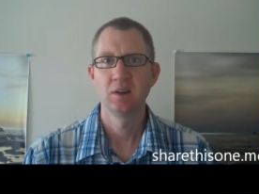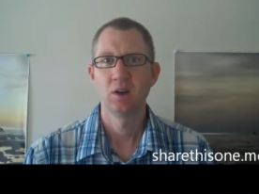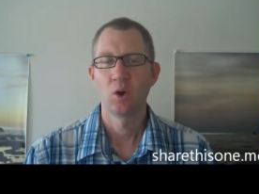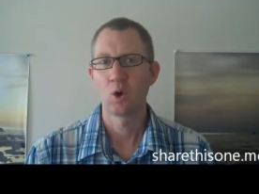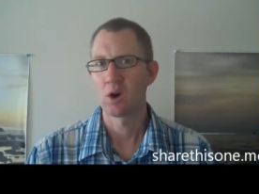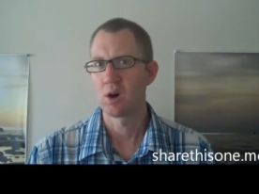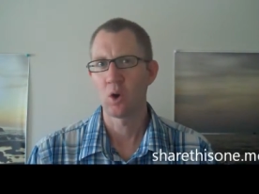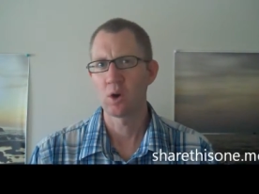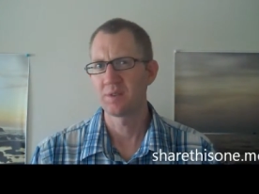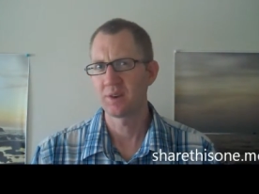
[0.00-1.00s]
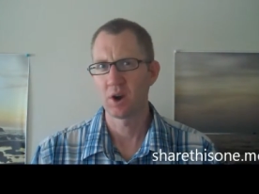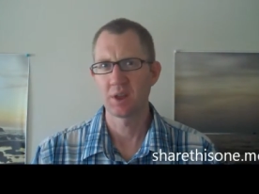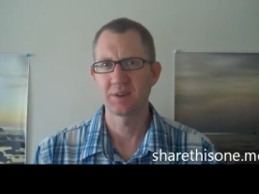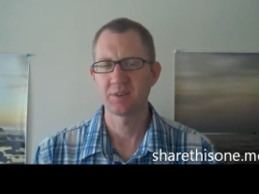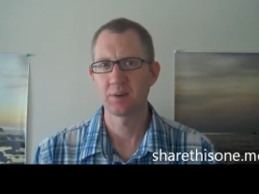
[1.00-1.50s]
Or if you're on
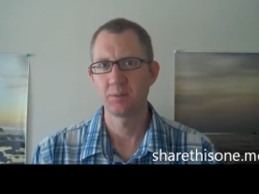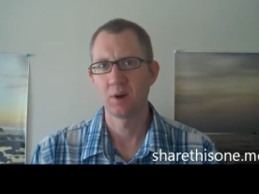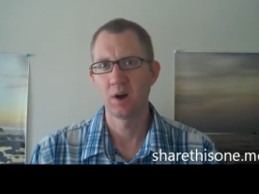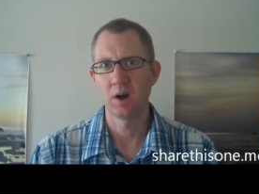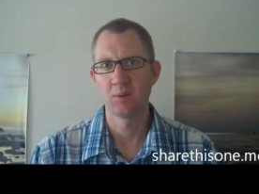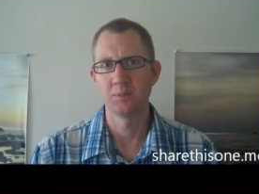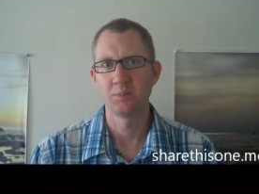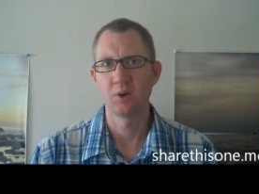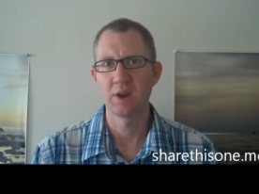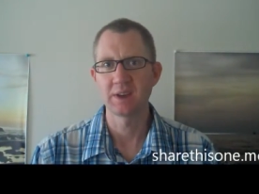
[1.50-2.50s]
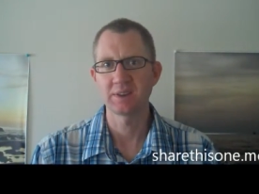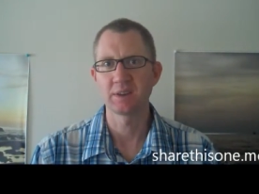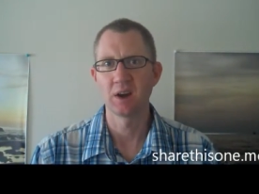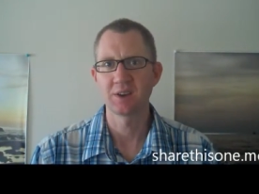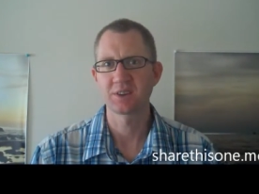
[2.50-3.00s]
a different place,
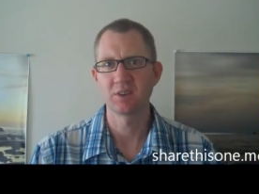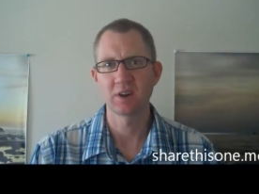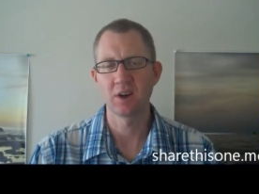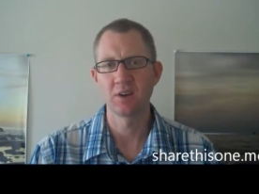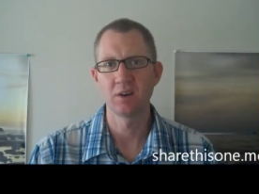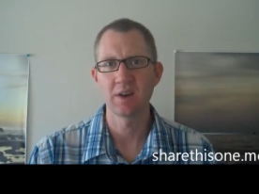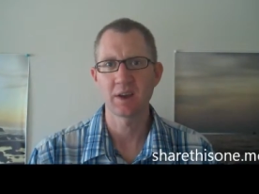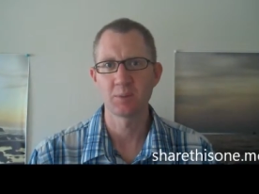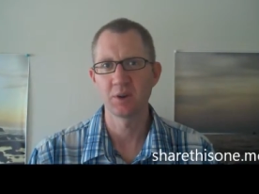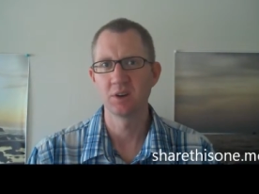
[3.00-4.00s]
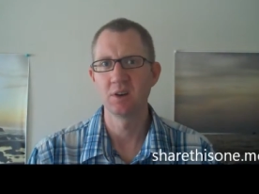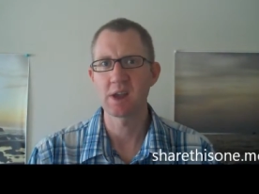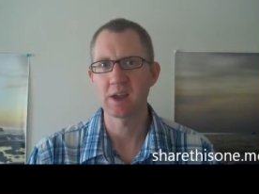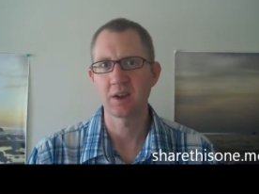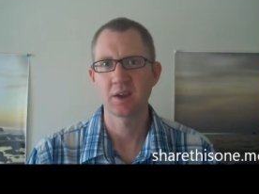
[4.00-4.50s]
just click on the link. I'll put a
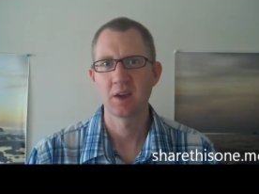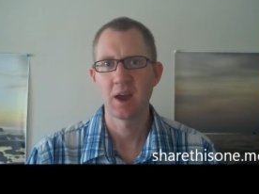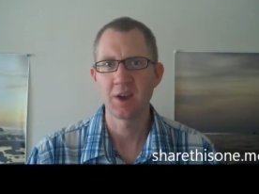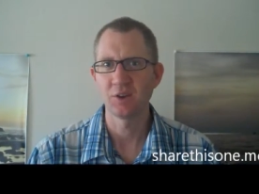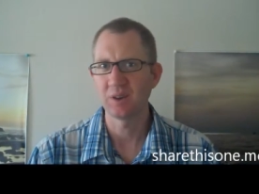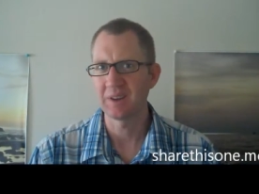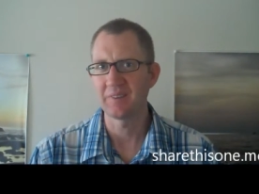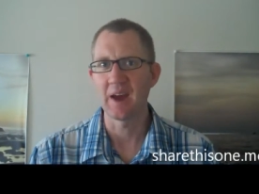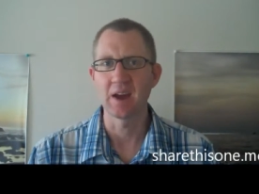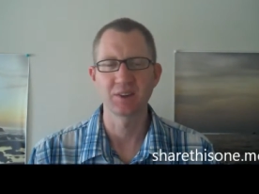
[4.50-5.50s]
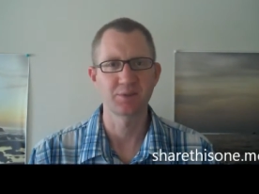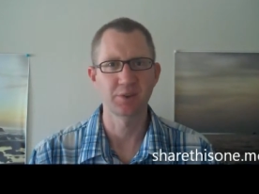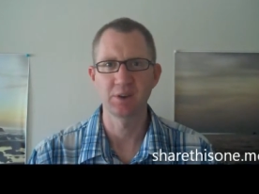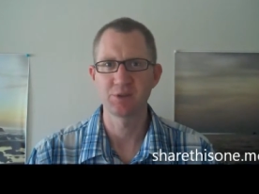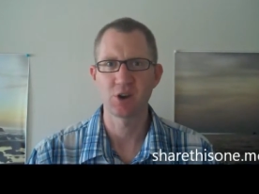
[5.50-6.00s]
link and you can get that. It's
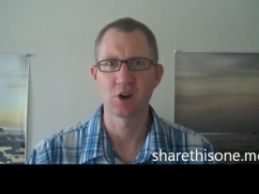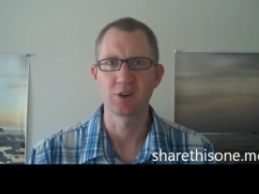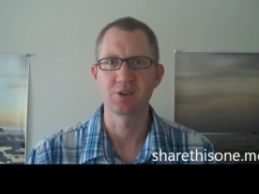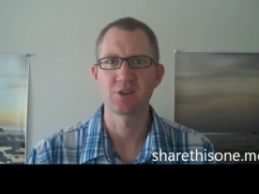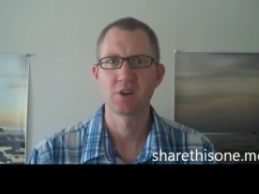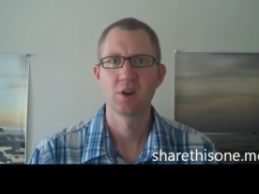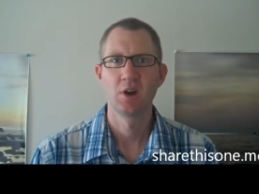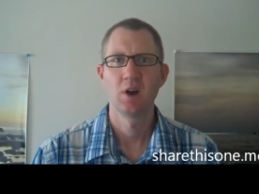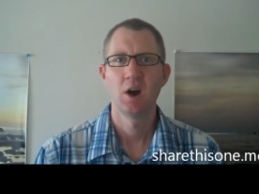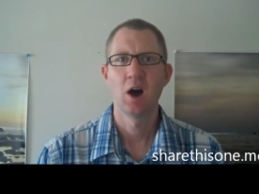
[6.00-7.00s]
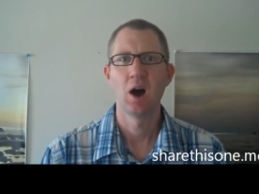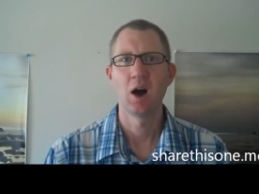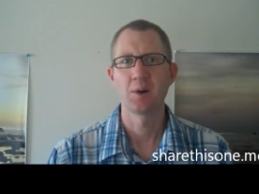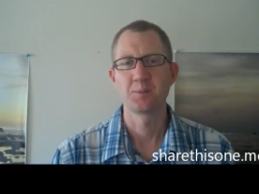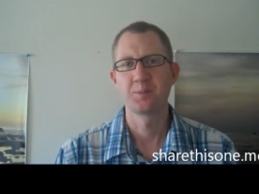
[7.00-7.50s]
free of charge.
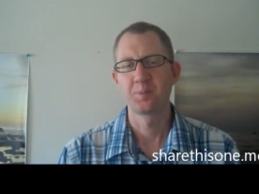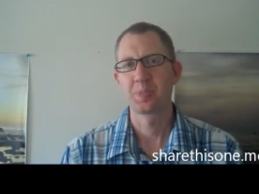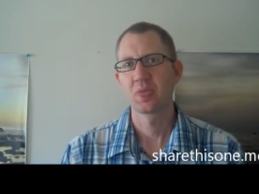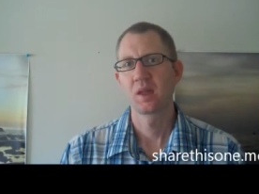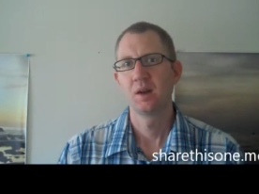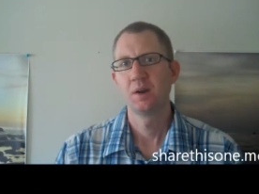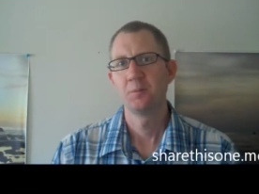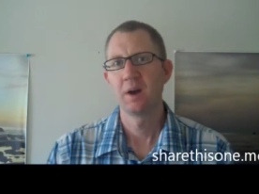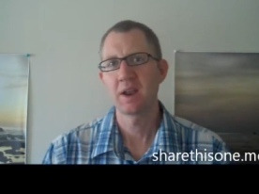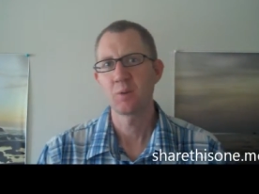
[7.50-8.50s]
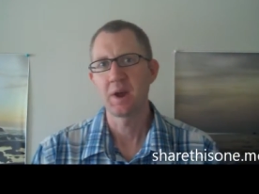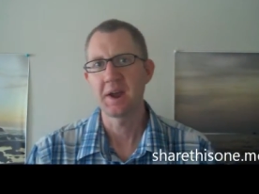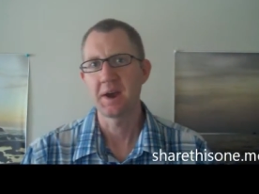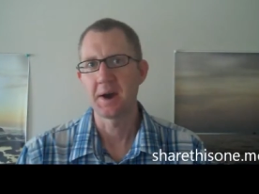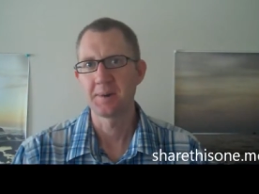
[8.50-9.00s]
But anyway,
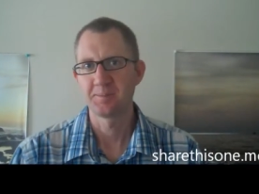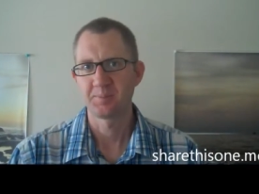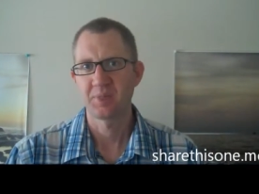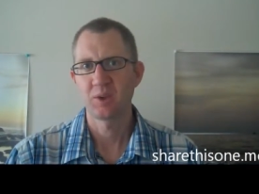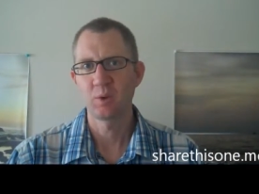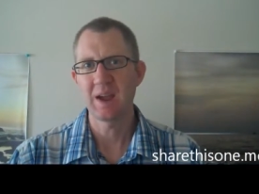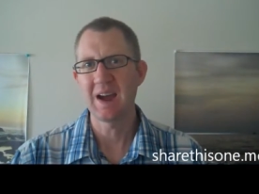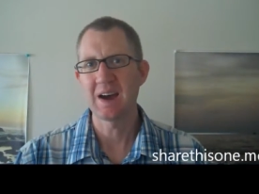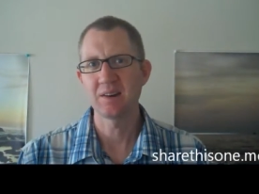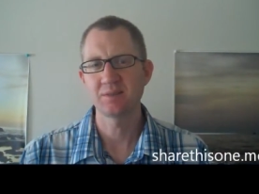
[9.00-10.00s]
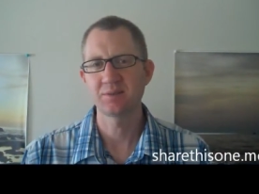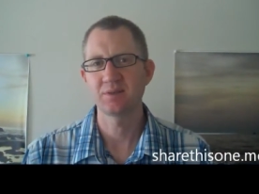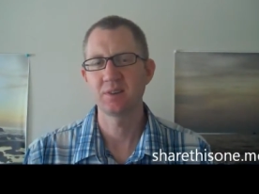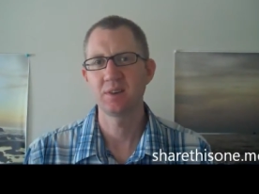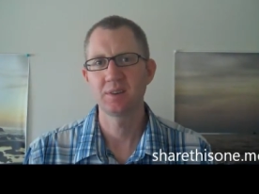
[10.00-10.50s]
you want to have
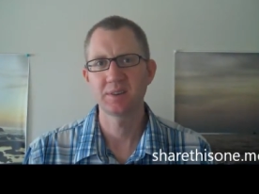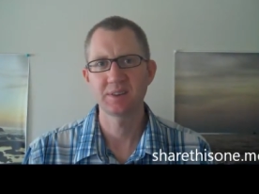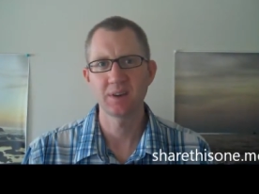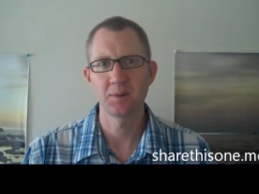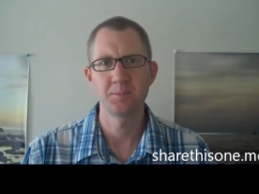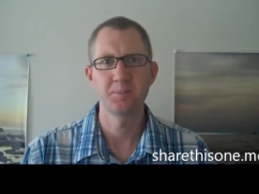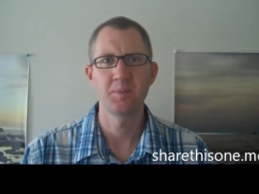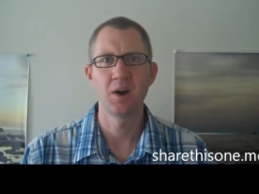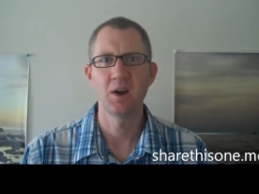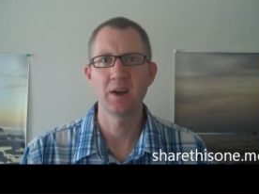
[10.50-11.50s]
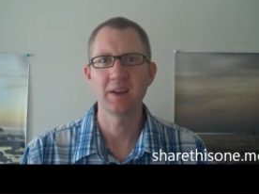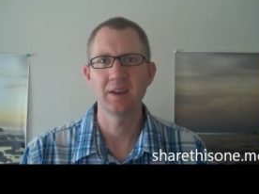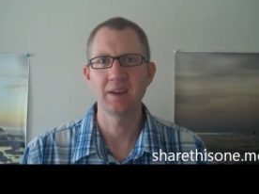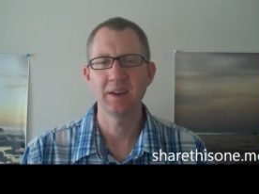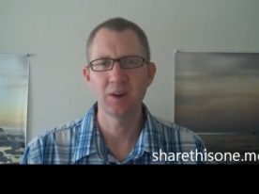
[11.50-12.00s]
some
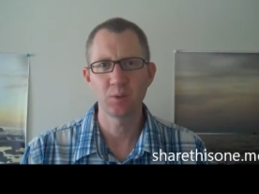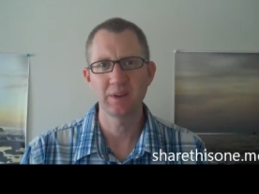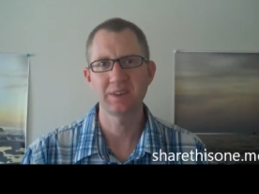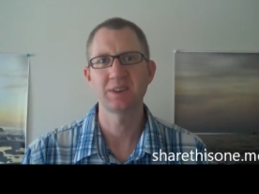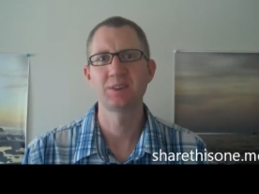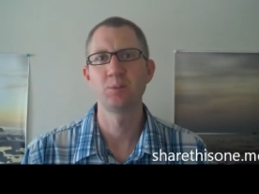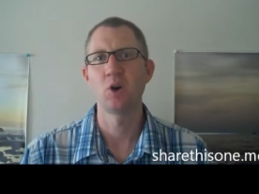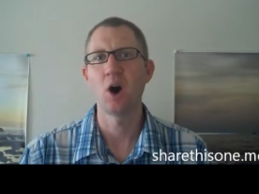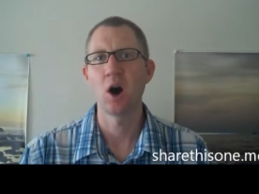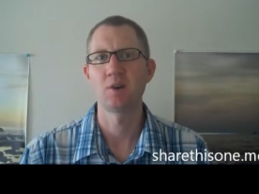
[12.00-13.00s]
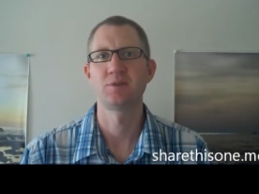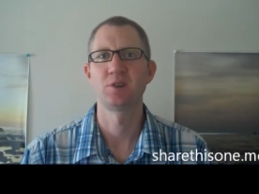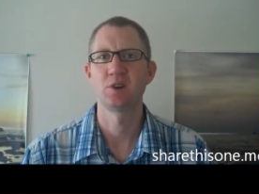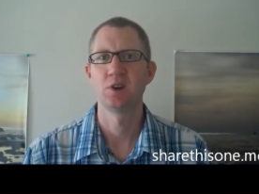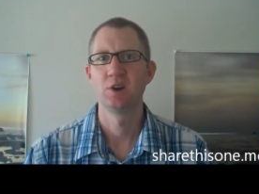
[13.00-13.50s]
irresistible
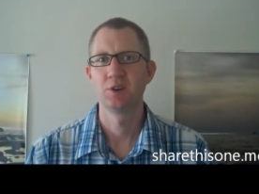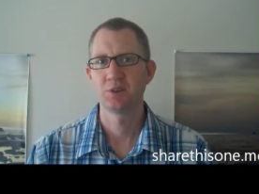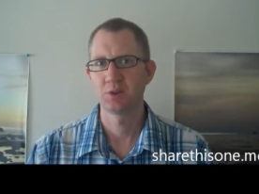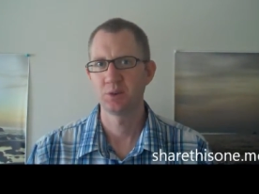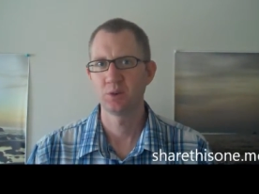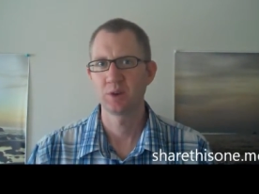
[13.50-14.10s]
offer to